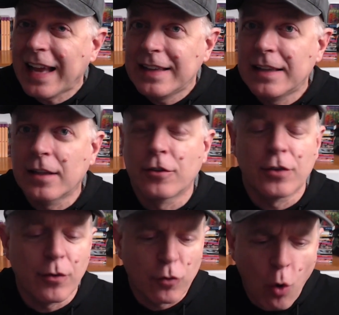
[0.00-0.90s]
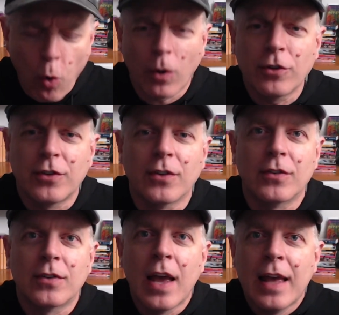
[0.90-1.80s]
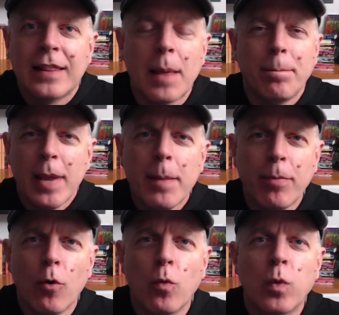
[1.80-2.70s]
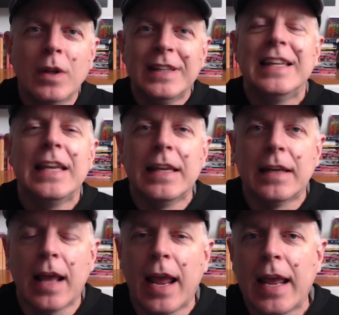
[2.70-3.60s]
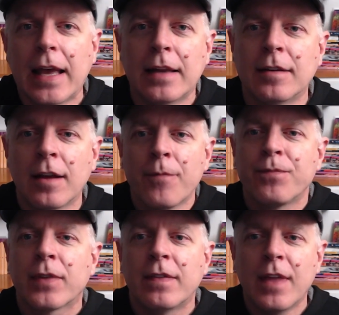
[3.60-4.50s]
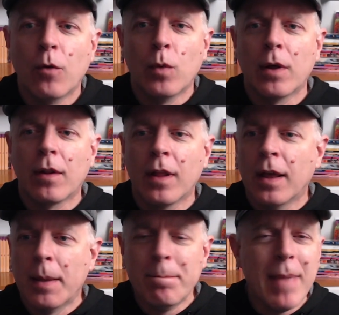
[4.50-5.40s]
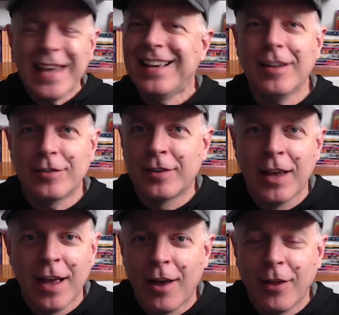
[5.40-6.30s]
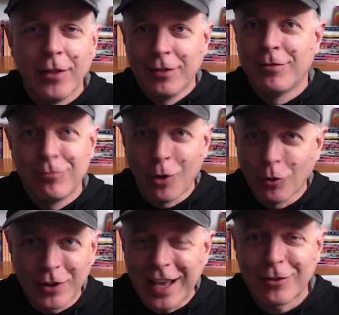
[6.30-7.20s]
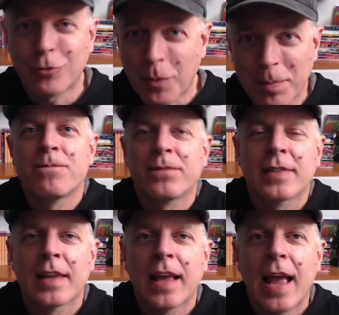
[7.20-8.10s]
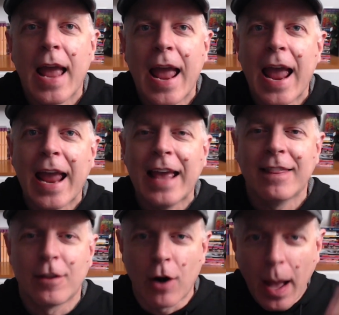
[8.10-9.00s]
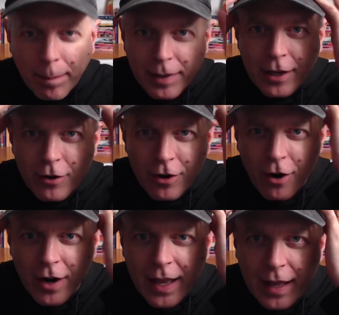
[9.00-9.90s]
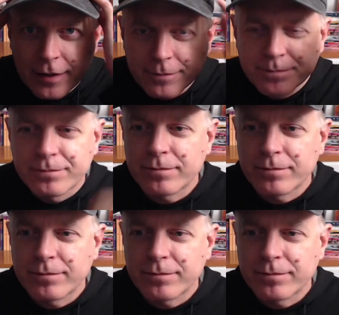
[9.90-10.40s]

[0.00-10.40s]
ideas of courses that people will need and that will make us those extra bucks. And they're up here in our head.